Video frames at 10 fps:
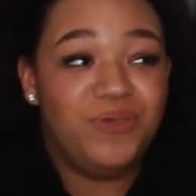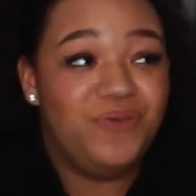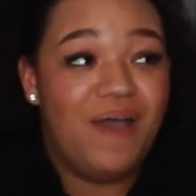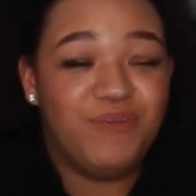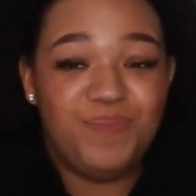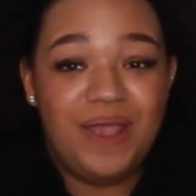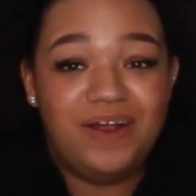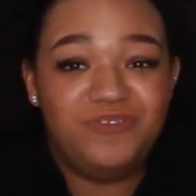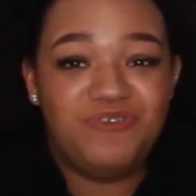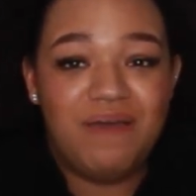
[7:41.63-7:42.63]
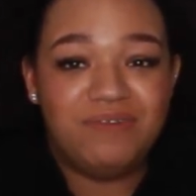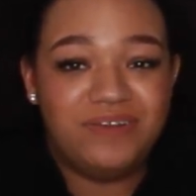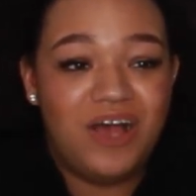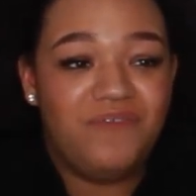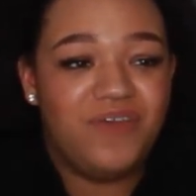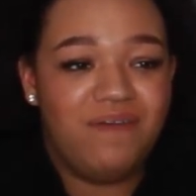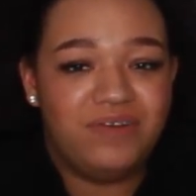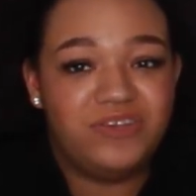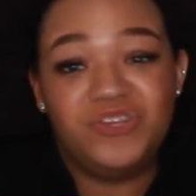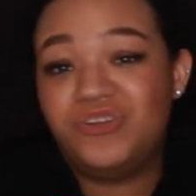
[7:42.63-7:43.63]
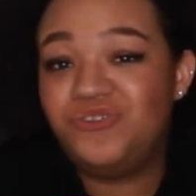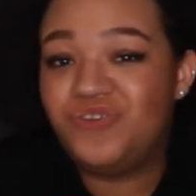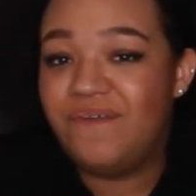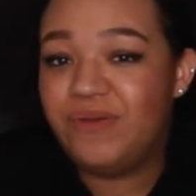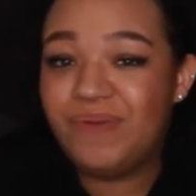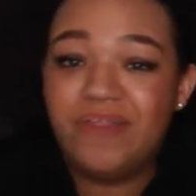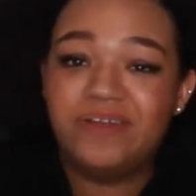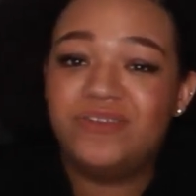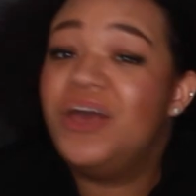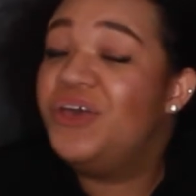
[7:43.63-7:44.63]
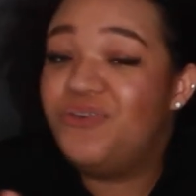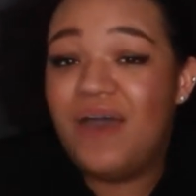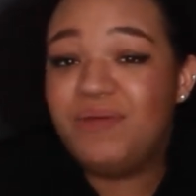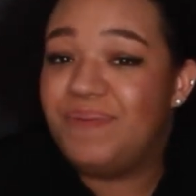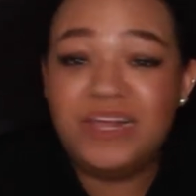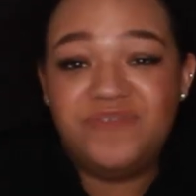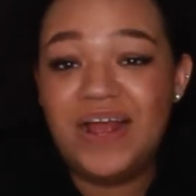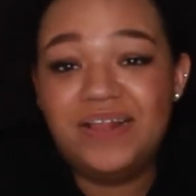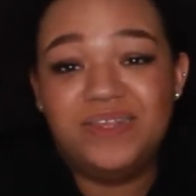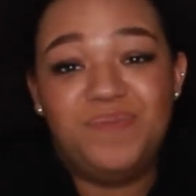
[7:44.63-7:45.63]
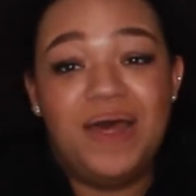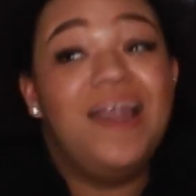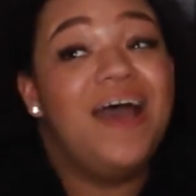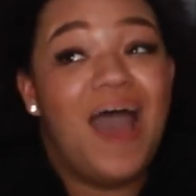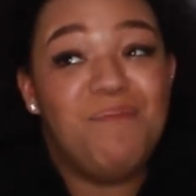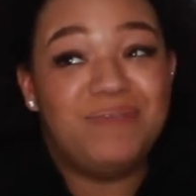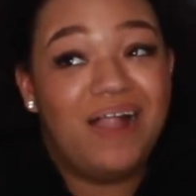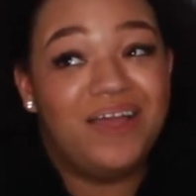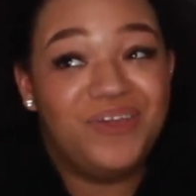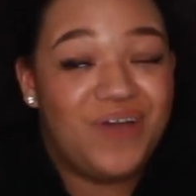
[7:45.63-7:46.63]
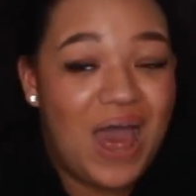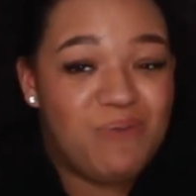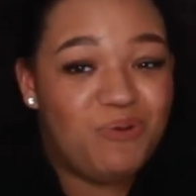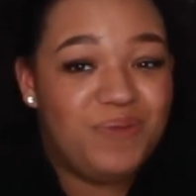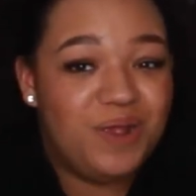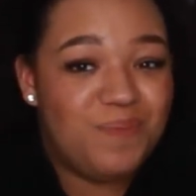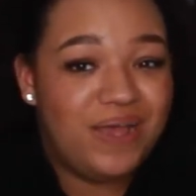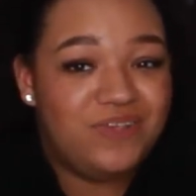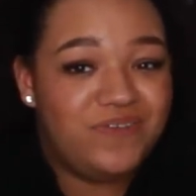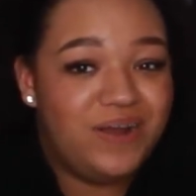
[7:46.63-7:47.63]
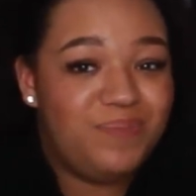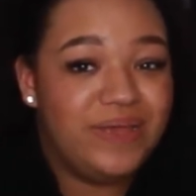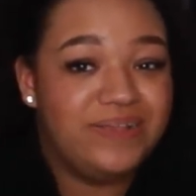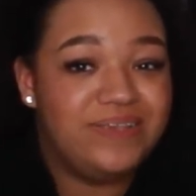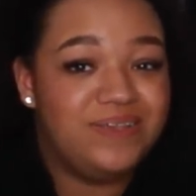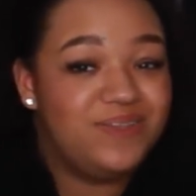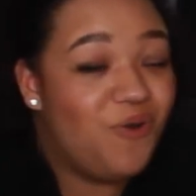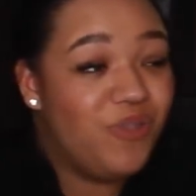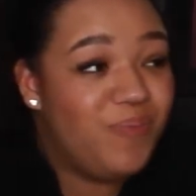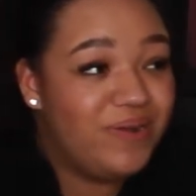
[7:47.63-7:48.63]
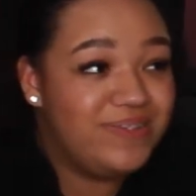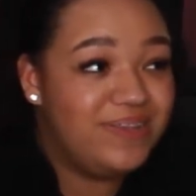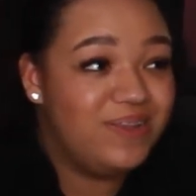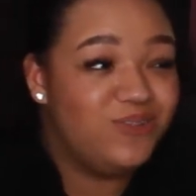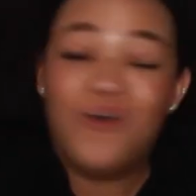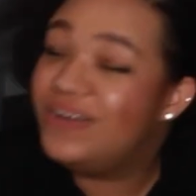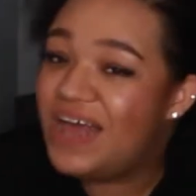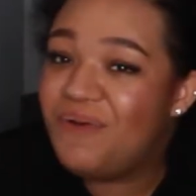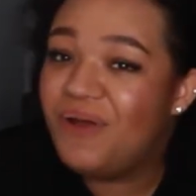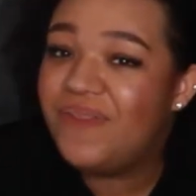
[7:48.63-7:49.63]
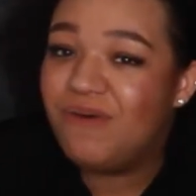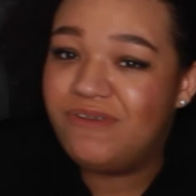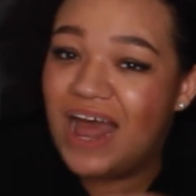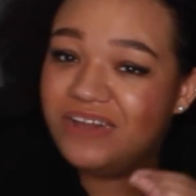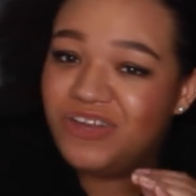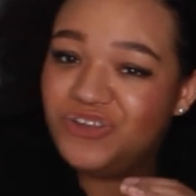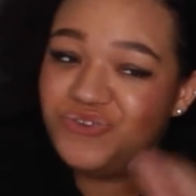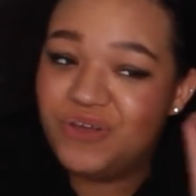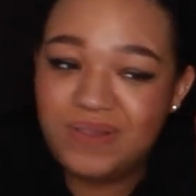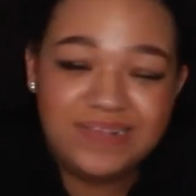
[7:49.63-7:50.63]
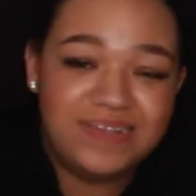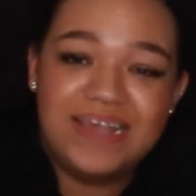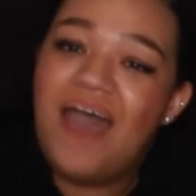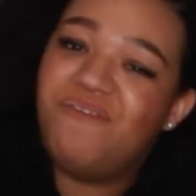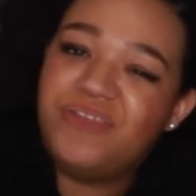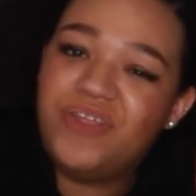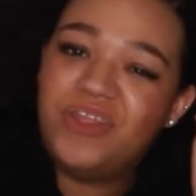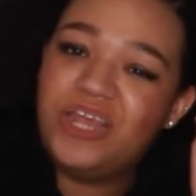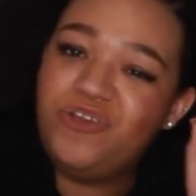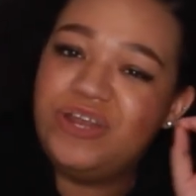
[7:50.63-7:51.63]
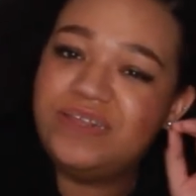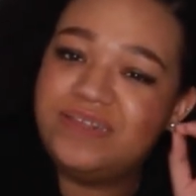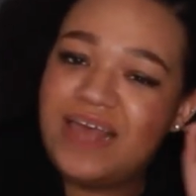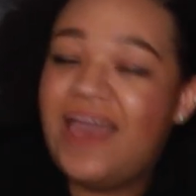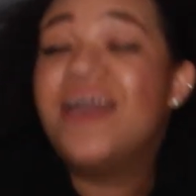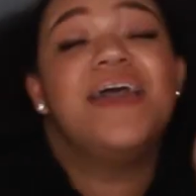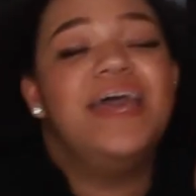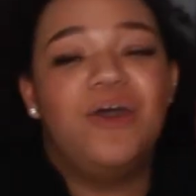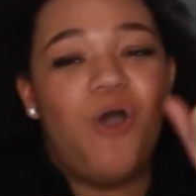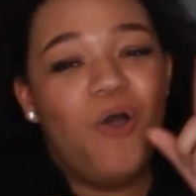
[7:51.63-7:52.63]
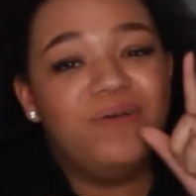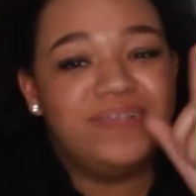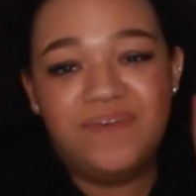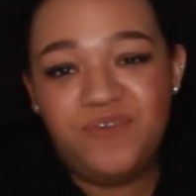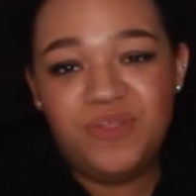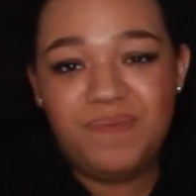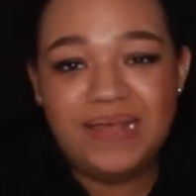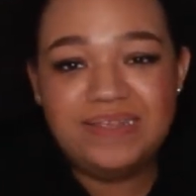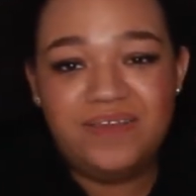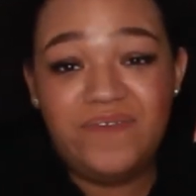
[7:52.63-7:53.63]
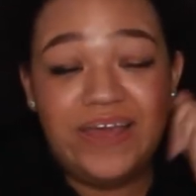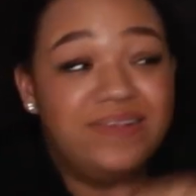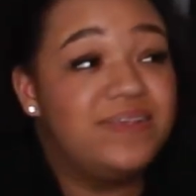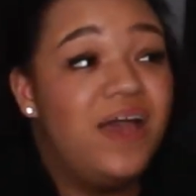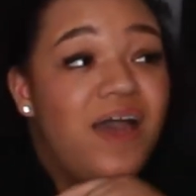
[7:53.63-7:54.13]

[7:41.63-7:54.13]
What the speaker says: You have your parents, you have yourself, you have your sisters, you have your brothers, you have your best friends, but I'm telling you, God will be your best friend, because He is the only person in this whole entire world that will not judge you. He'll listen to everything that you need to say. He'll always give you the best advice.